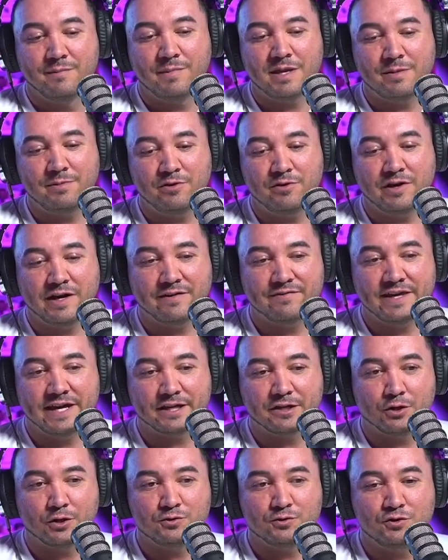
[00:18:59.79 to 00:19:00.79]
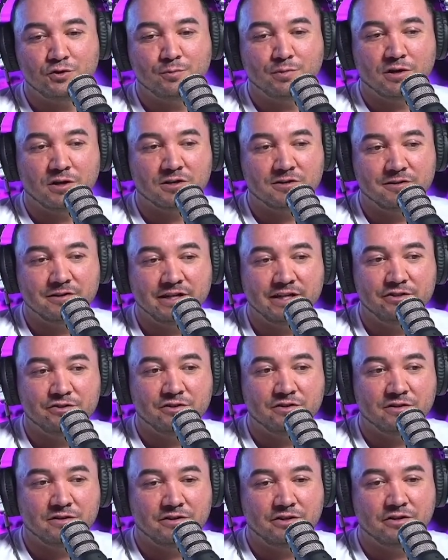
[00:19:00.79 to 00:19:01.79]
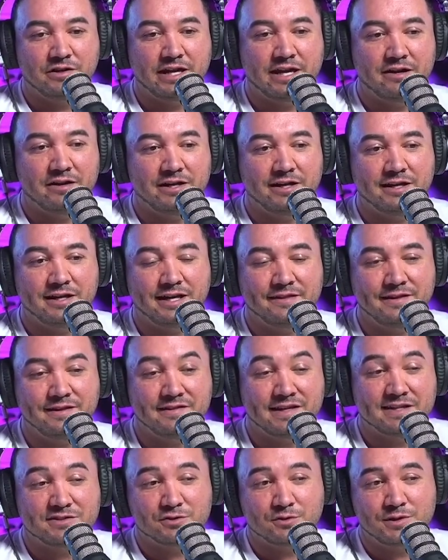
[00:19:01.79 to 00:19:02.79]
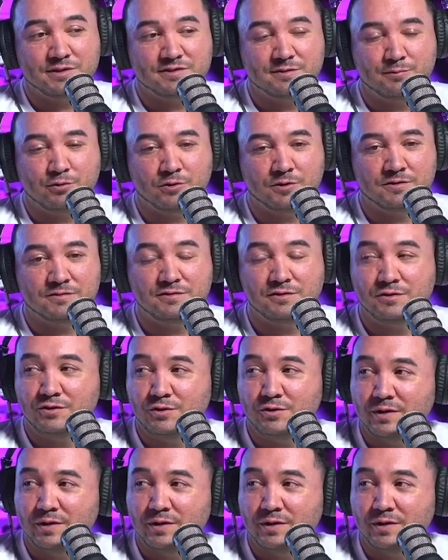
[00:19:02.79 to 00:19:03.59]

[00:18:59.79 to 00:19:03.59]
Maybe you have that go to partner in your your area. I think that's always important too. You